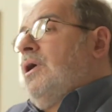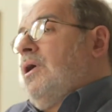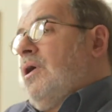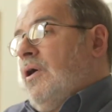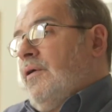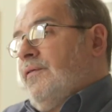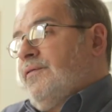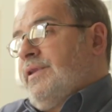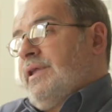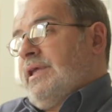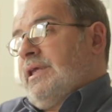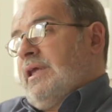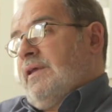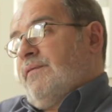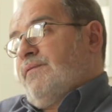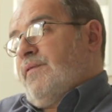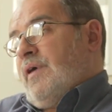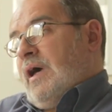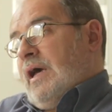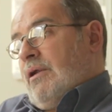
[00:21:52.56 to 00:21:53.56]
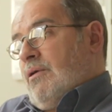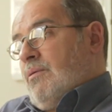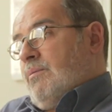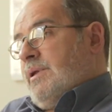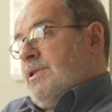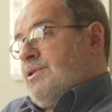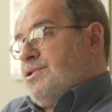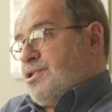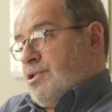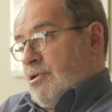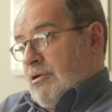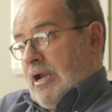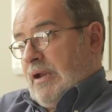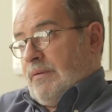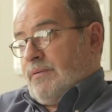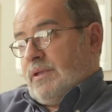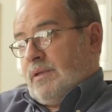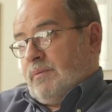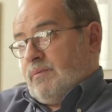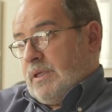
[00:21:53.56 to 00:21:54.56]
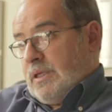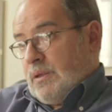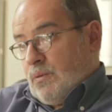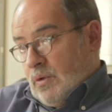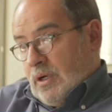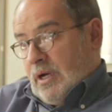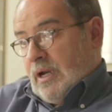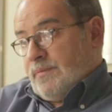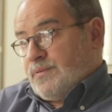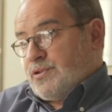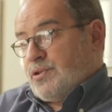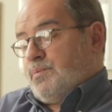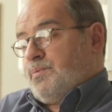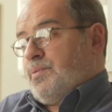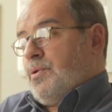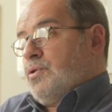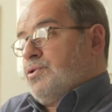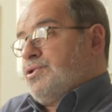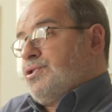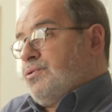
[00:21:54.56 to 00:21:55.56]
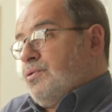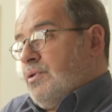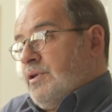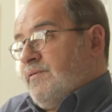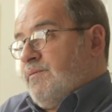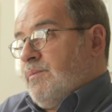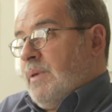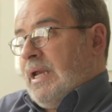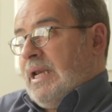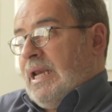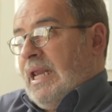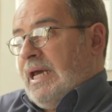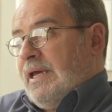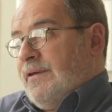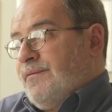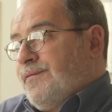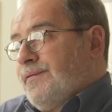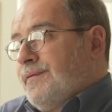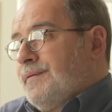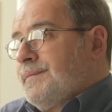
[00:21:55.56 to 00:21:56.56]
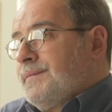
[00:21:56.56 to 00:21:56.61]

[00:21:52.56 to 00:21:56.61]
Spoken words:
of the environment surrounding me where I'm supposed to live my life.